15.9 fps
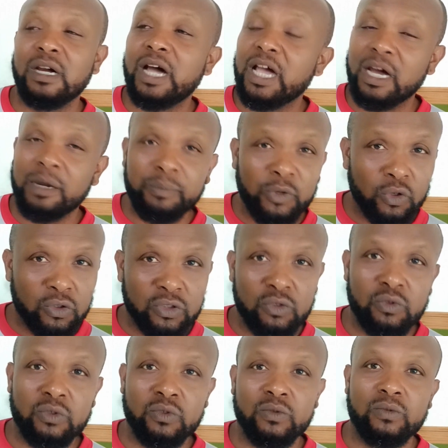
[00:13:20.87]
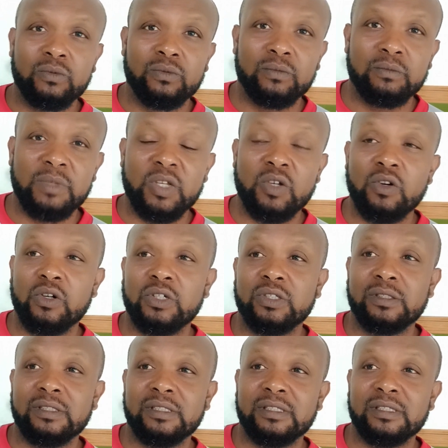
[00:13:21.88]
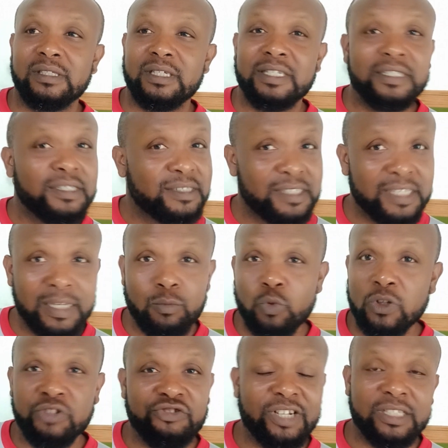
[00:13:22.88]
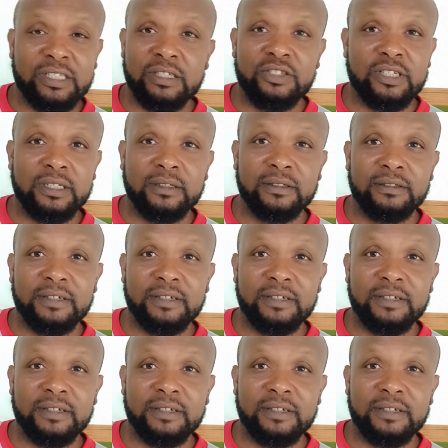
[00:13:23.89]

I applaud you too, because it's the same old strategy.